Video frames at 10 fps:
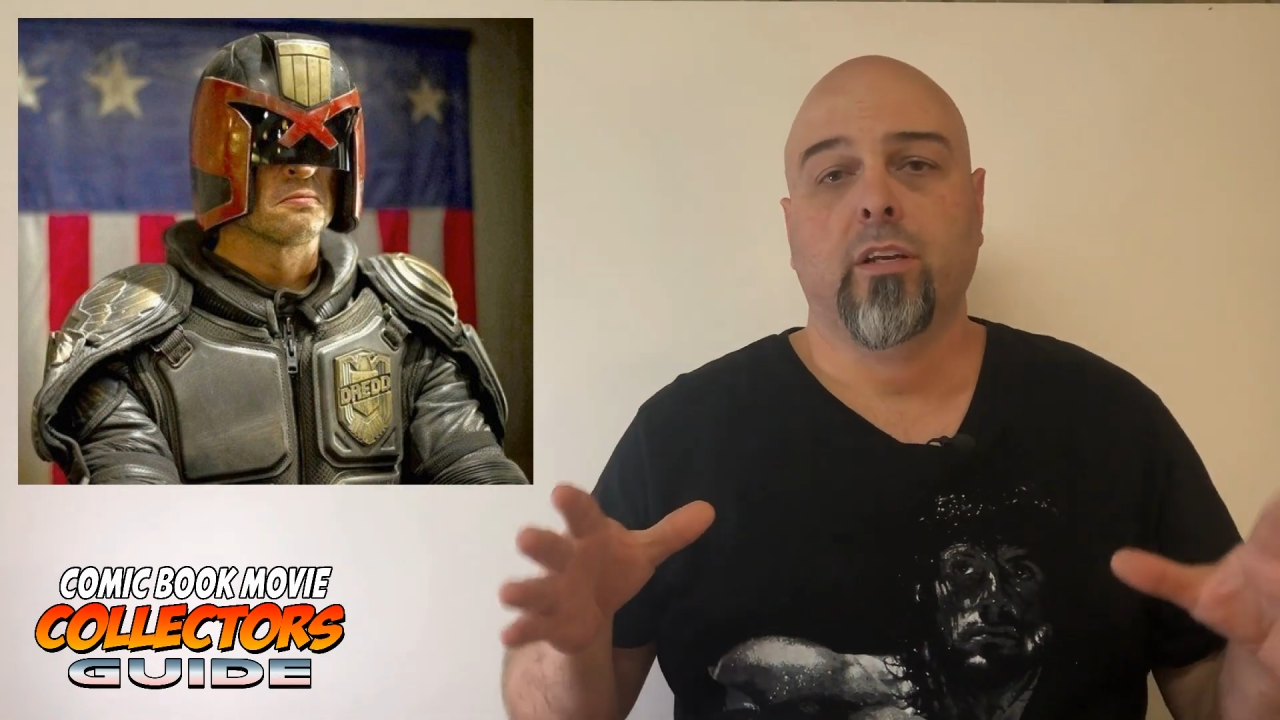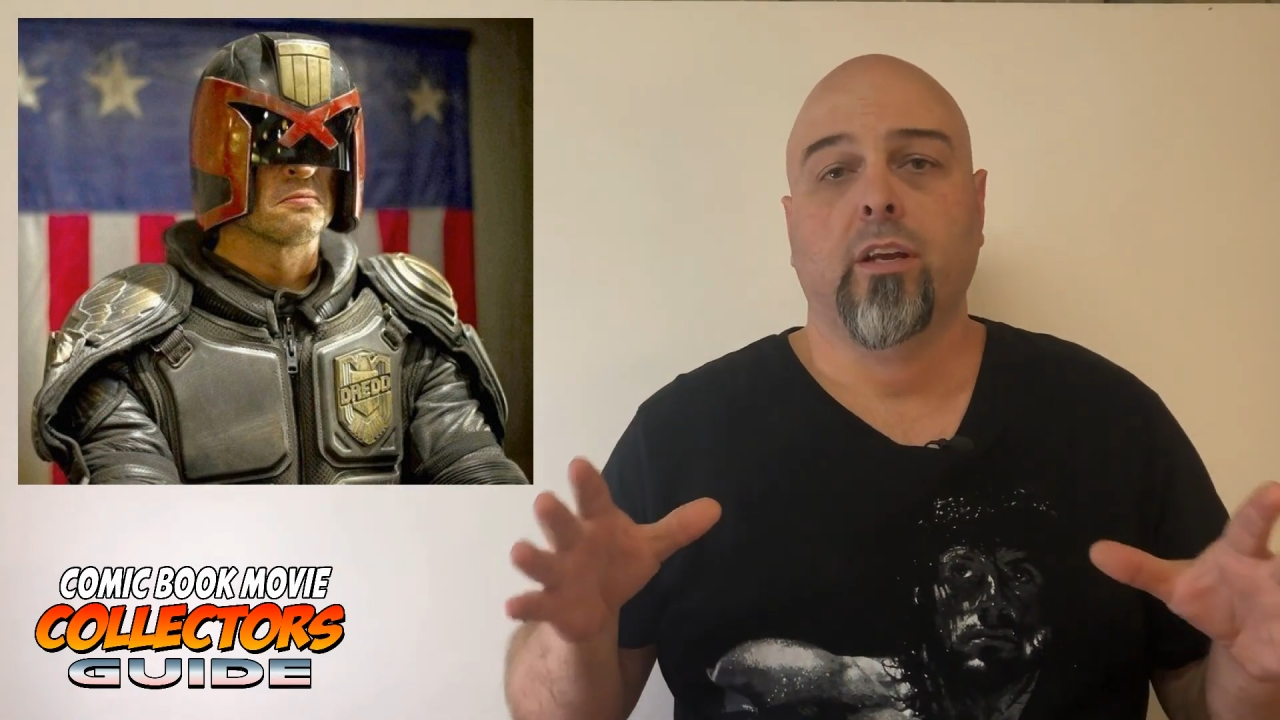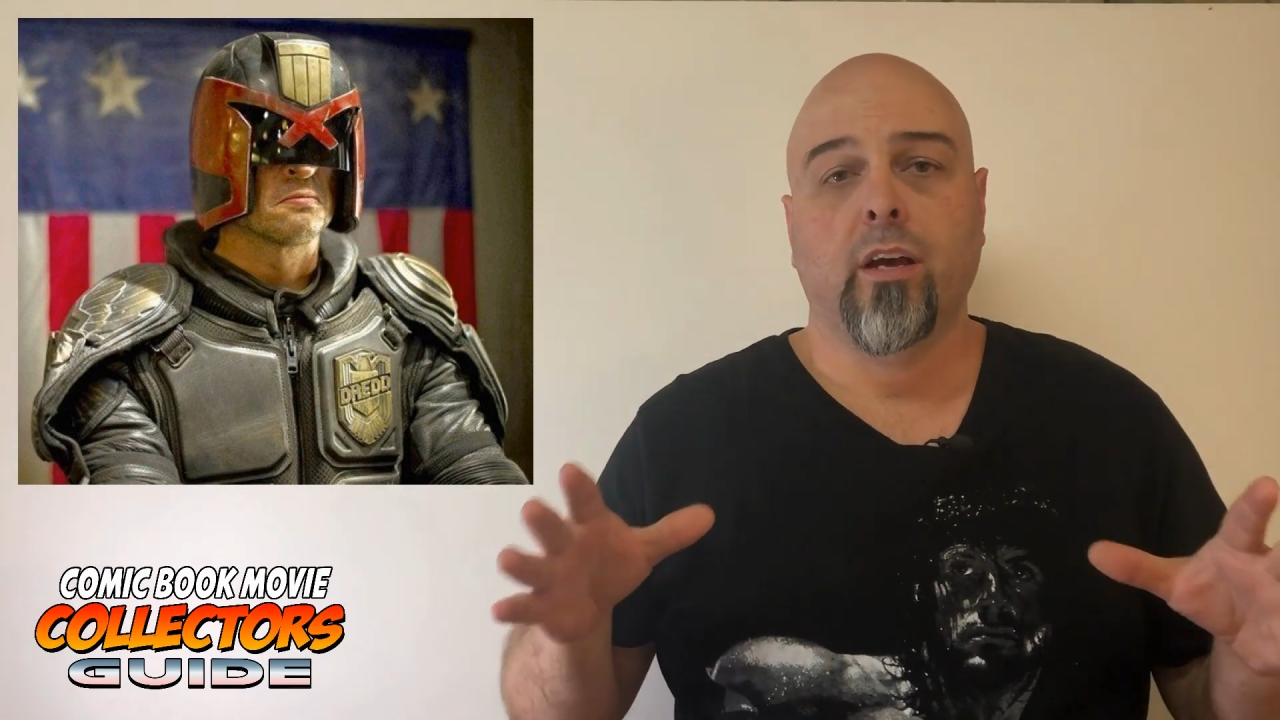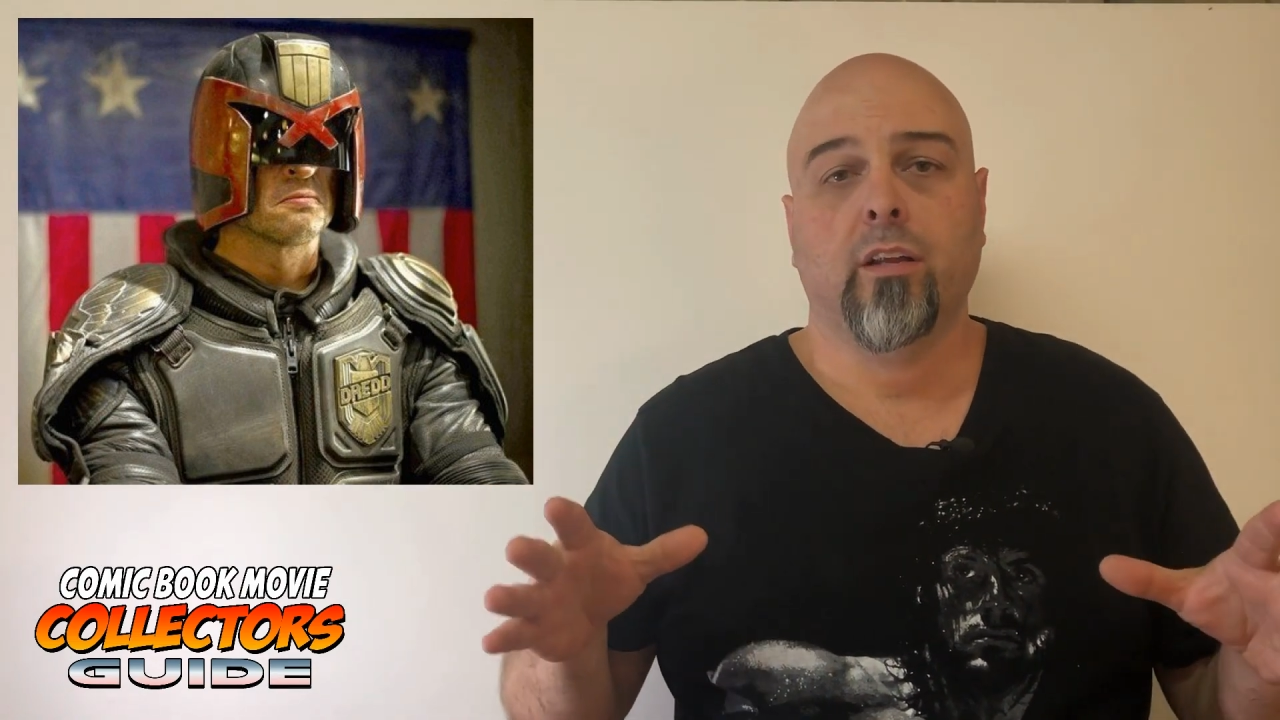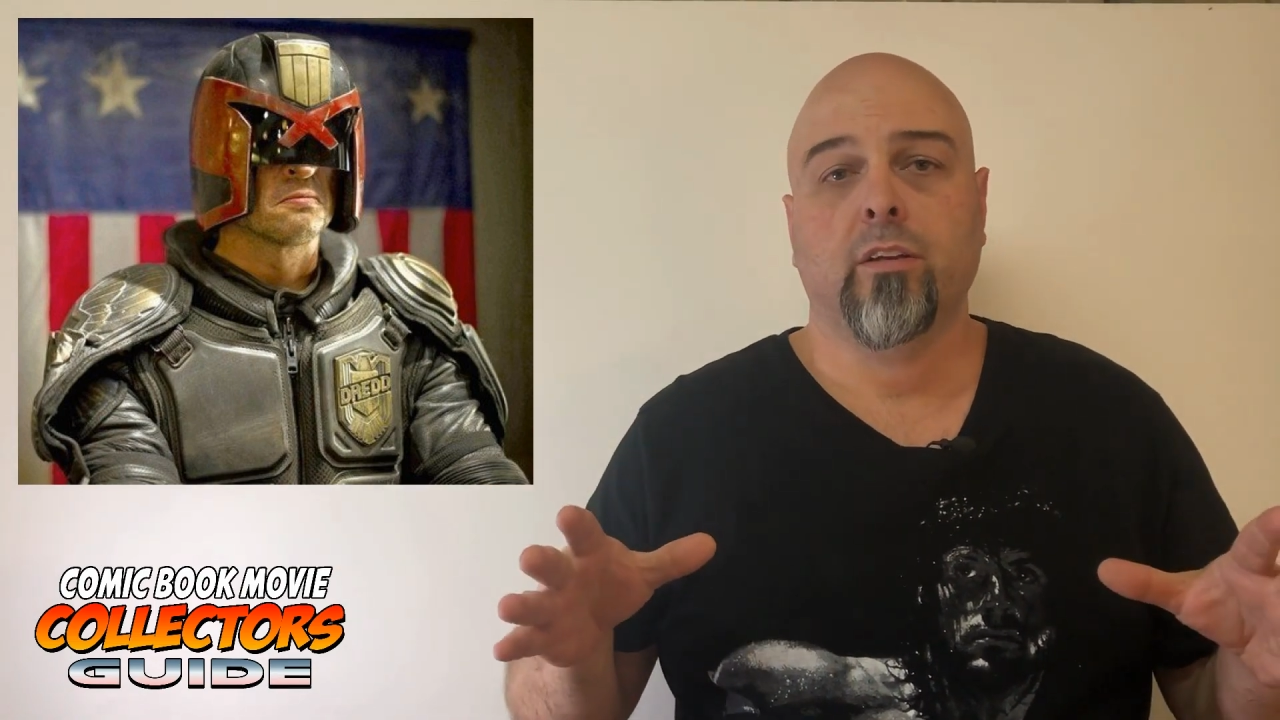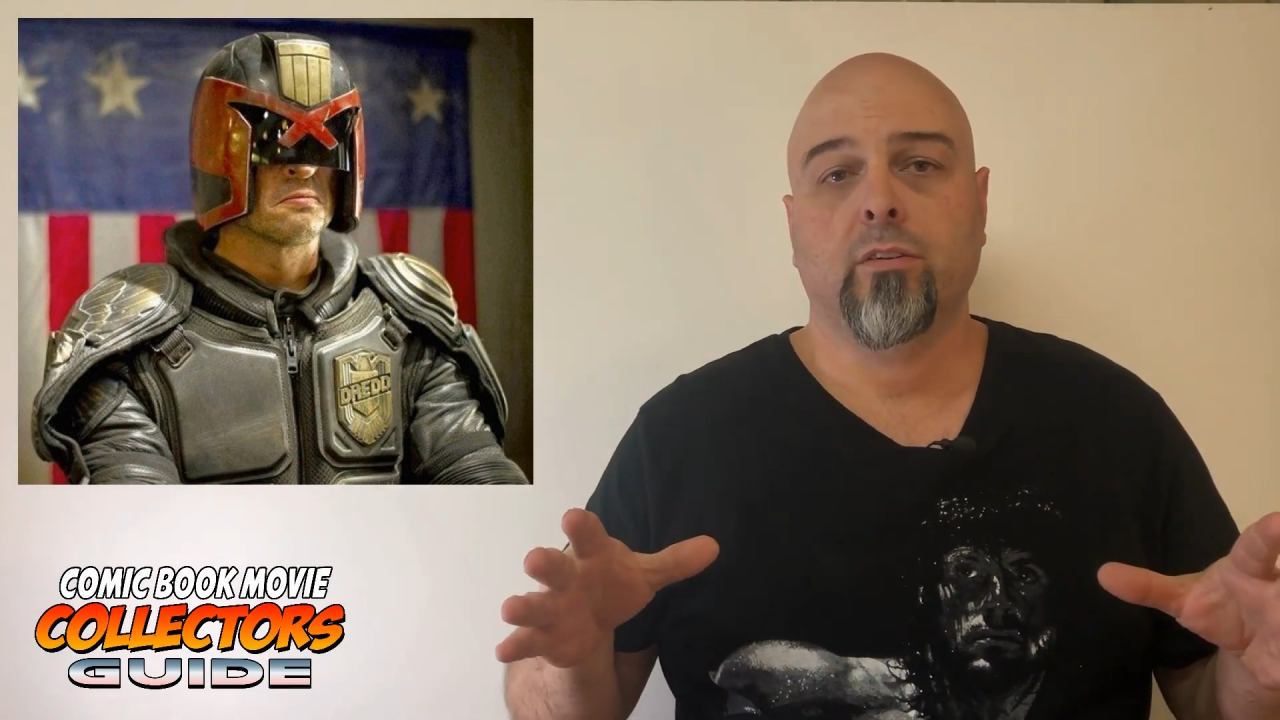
nailed it